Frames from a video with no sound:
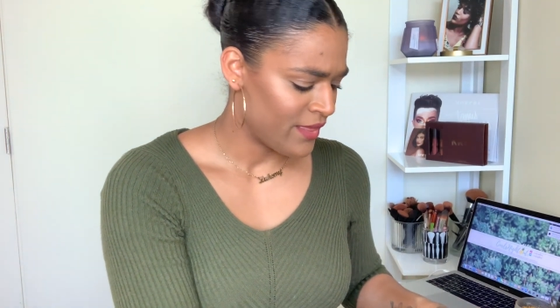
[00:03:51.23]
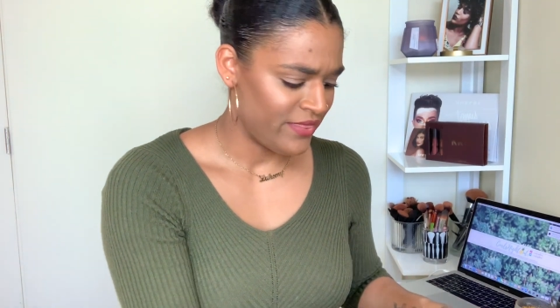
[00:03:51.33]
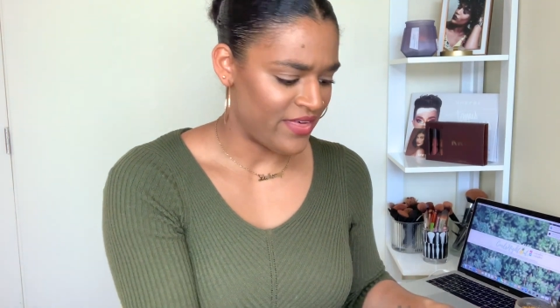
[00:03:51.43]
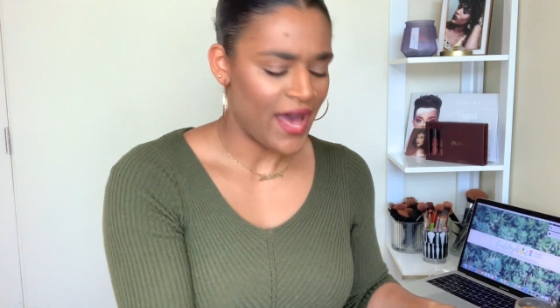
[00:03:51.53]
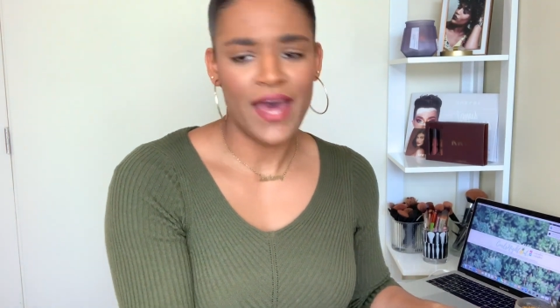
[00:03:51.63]

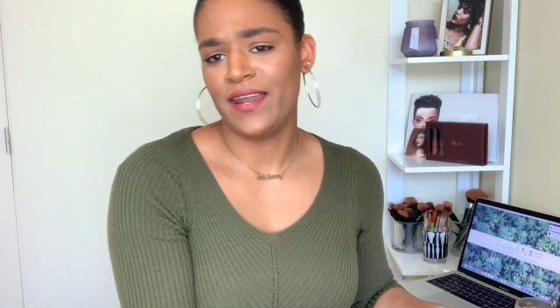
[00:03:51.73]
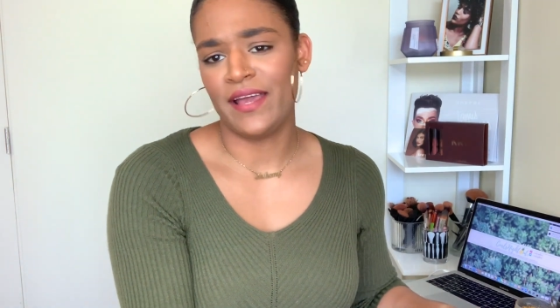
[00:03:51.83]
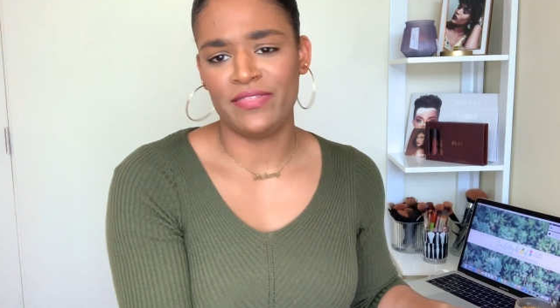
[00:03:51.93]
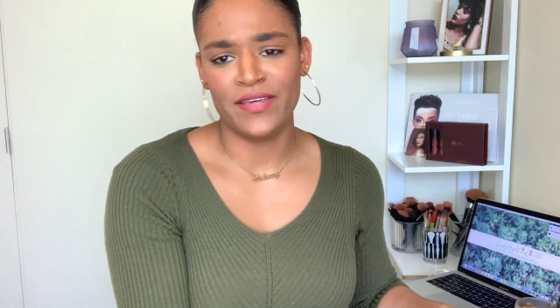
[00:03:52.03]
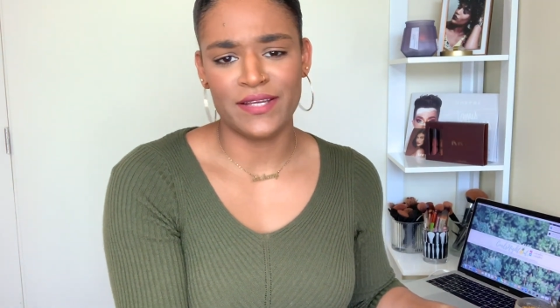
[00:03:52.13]
That
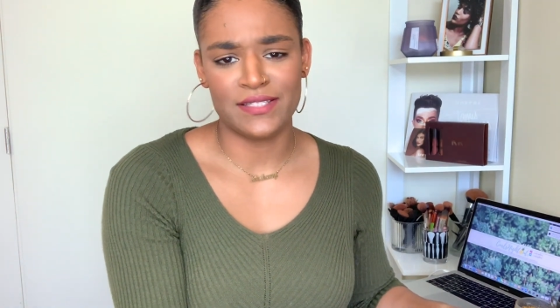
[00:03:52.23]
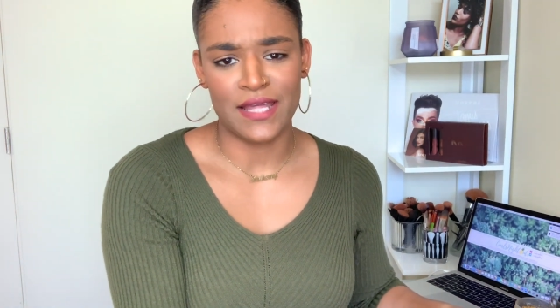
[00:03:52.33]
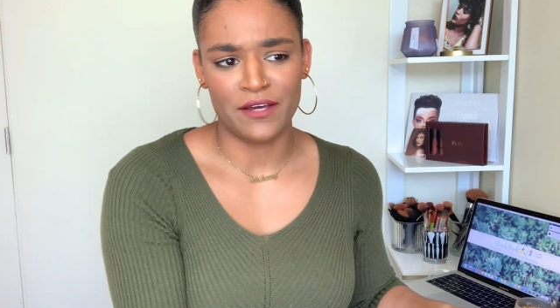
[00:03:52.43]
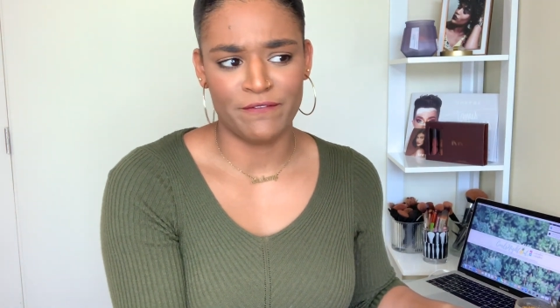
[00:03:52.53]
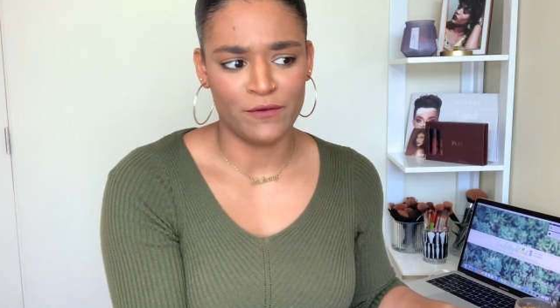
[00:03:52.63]
I think is
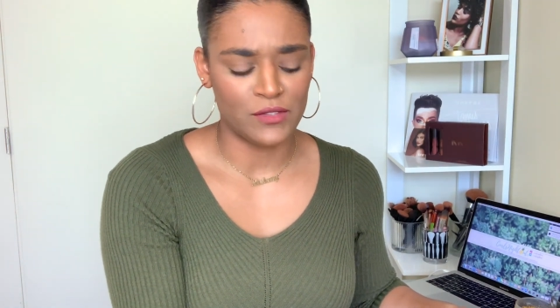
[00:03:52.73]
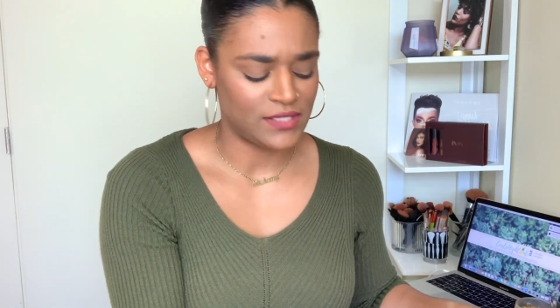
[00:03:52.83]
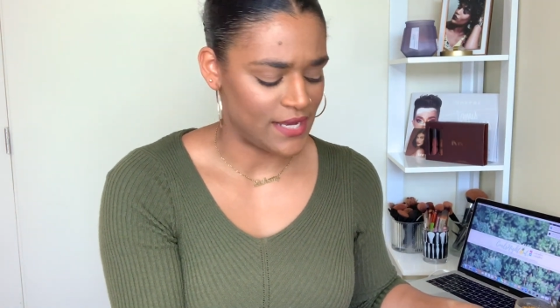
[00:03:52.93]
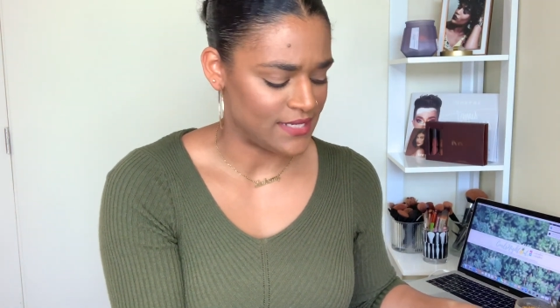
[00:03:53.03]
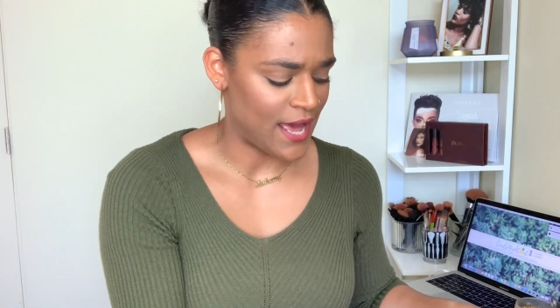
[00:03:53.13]
like a
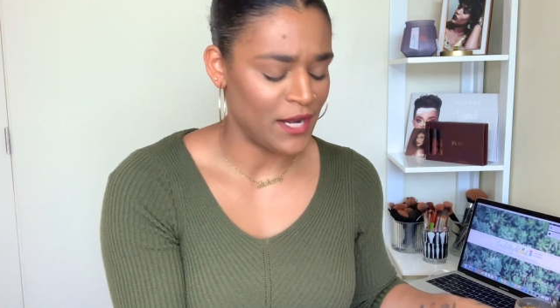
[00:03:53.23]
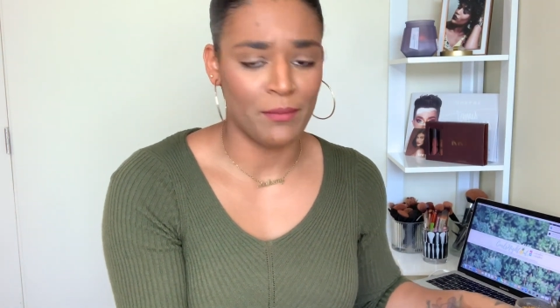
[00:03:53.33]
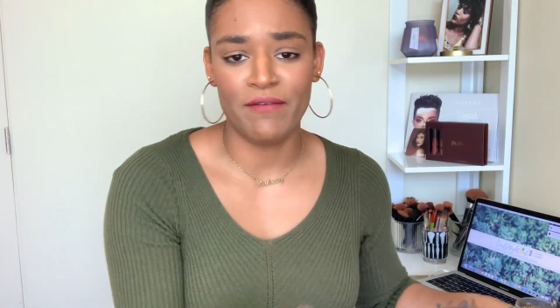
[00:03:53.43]
full-size item.